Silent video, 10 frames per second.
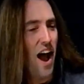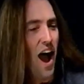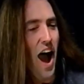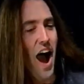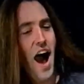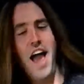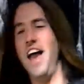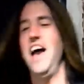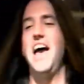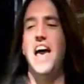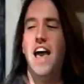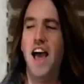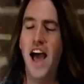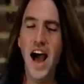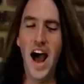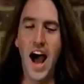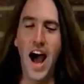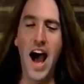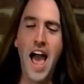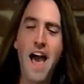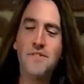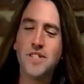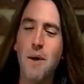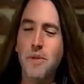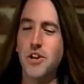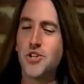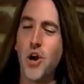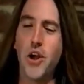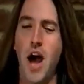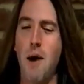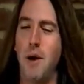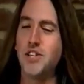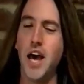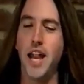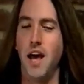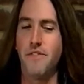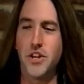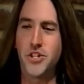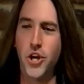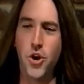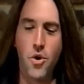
I, I have something to show you how much I love you too.